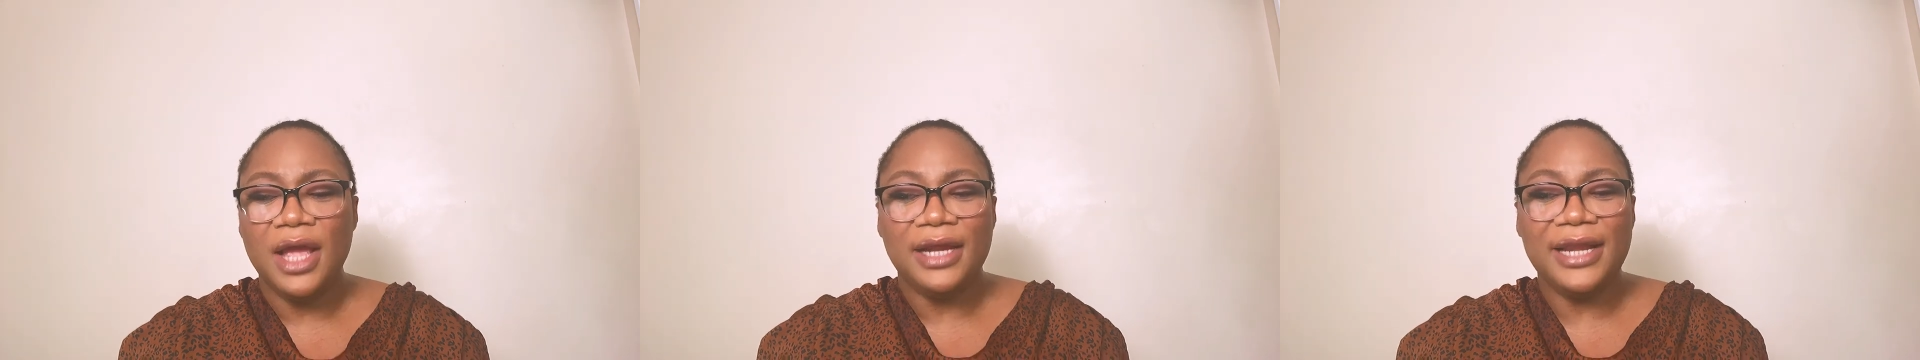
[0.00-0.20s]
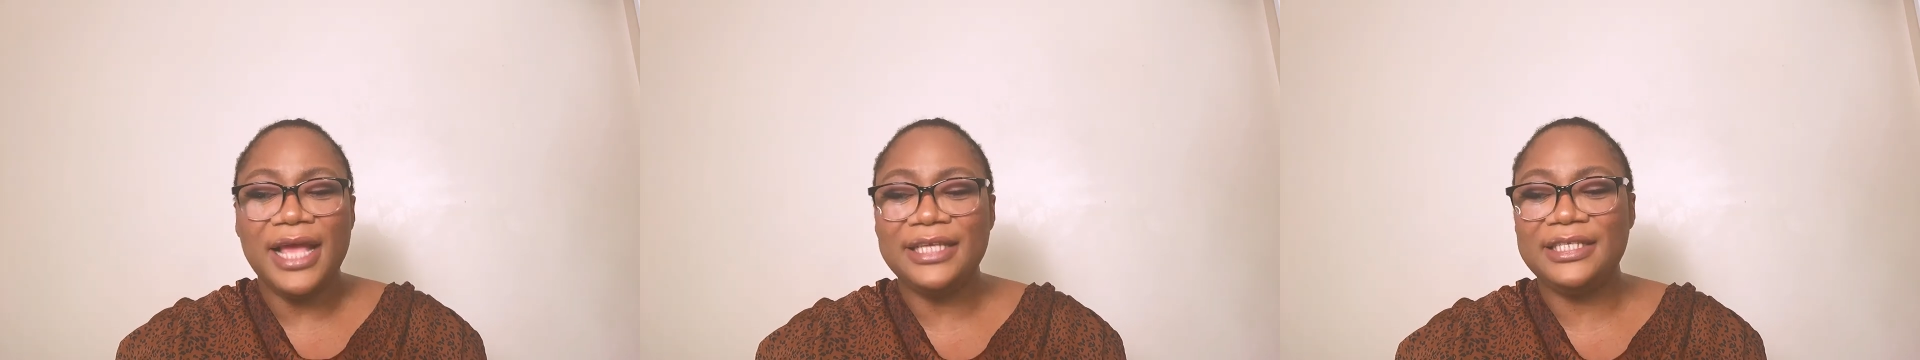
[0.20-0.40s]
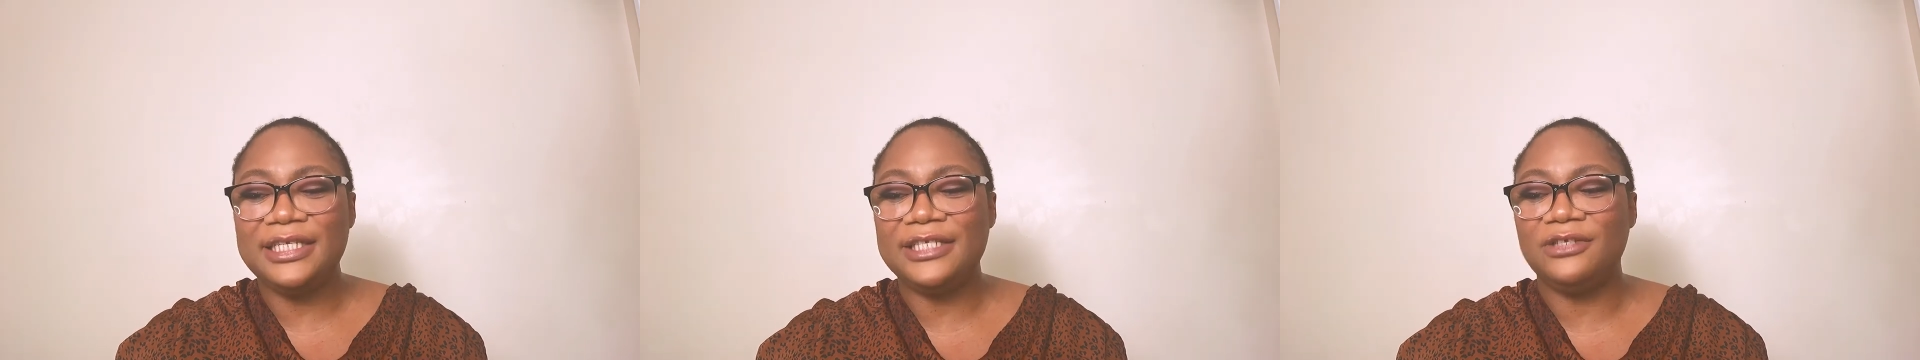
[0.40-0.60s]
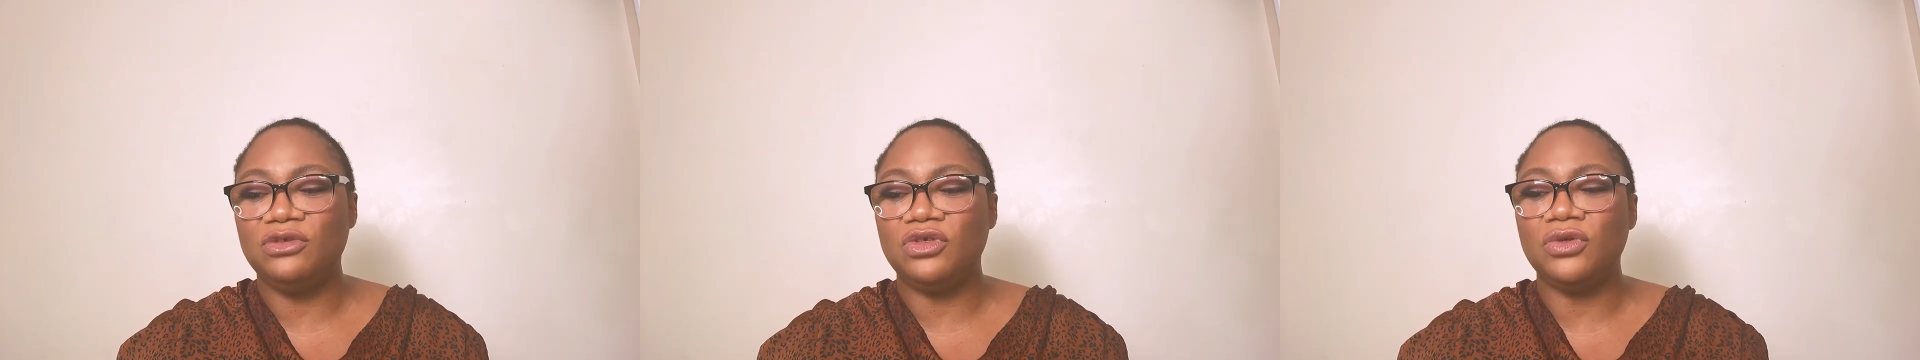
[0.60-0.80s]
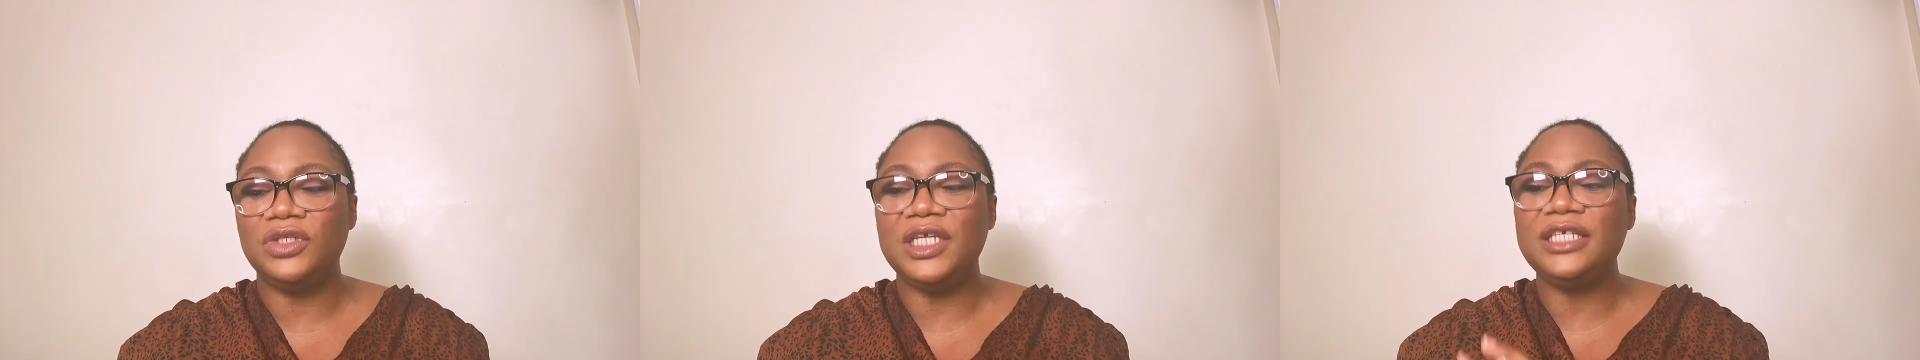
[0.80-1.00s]
that's it
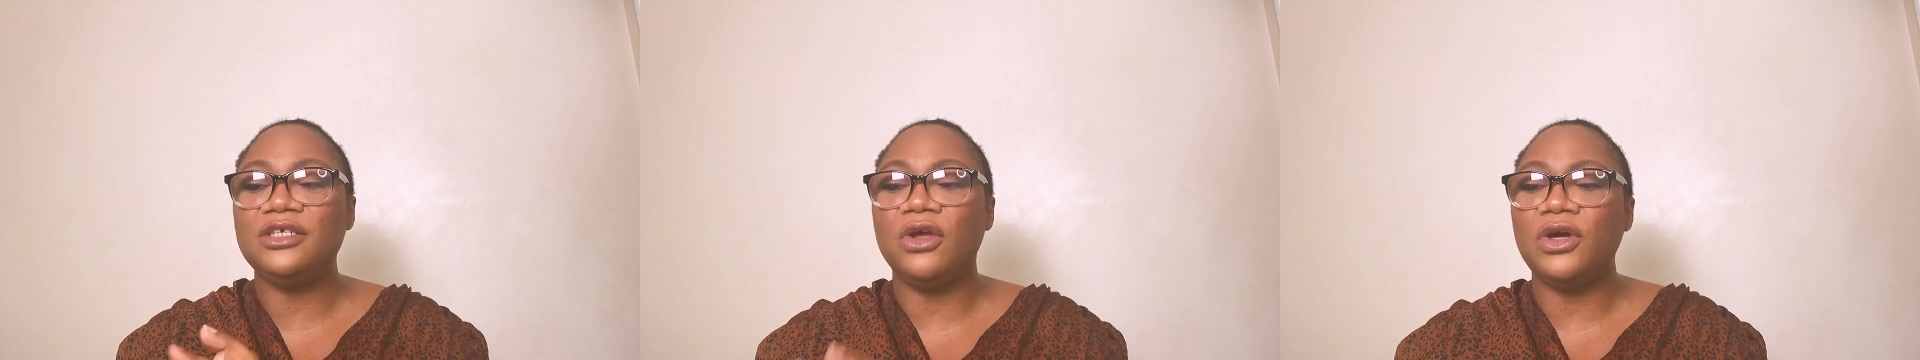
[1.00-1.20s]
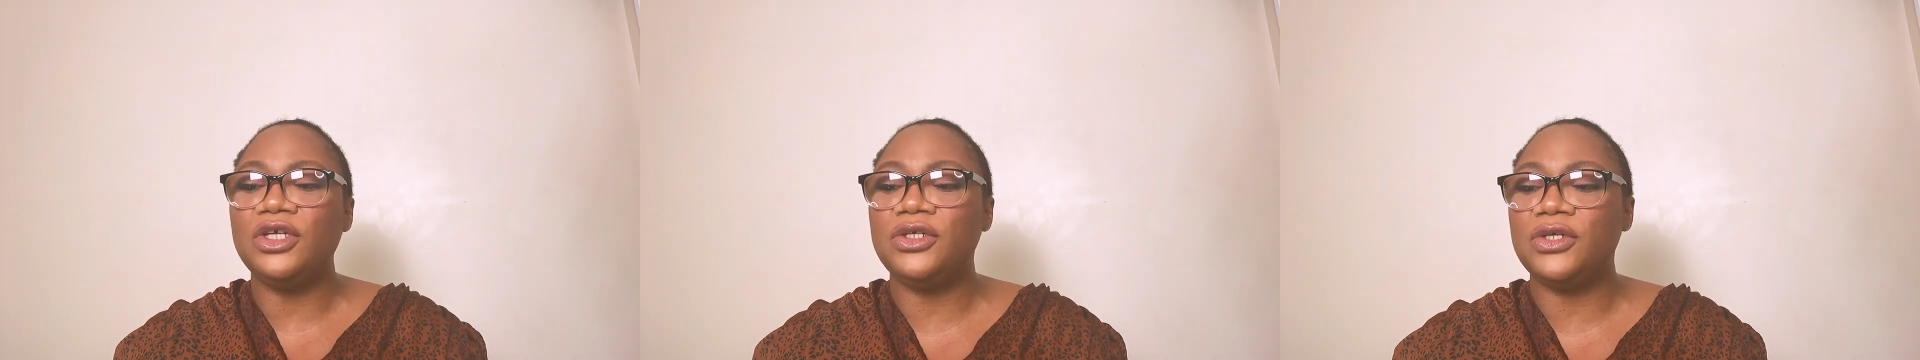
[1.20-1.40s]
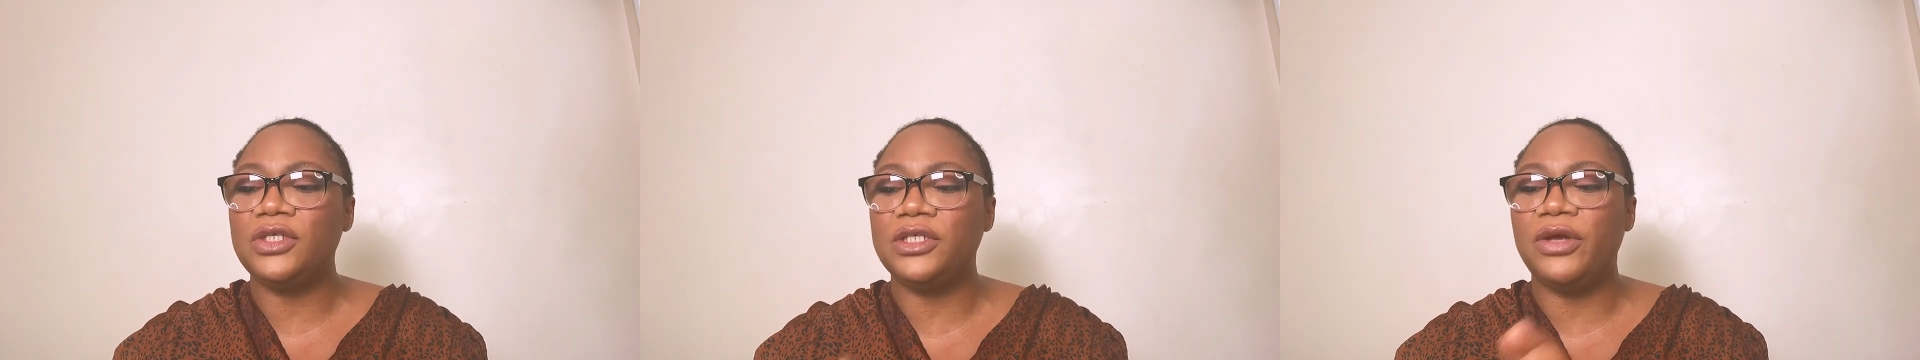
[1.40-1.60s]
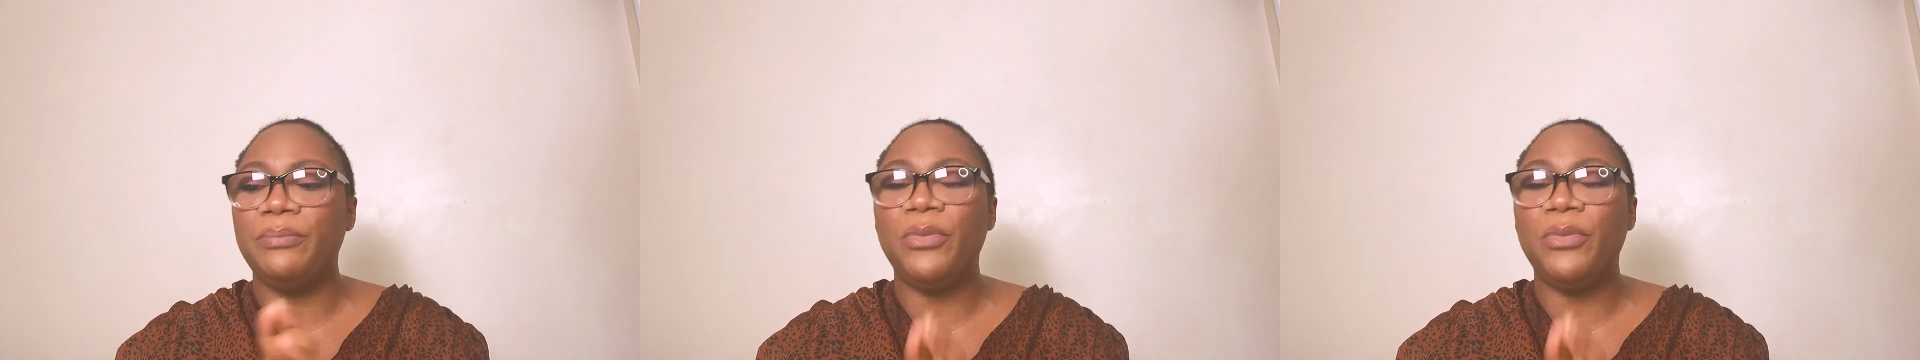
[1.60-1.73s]
so this gorgeous uh,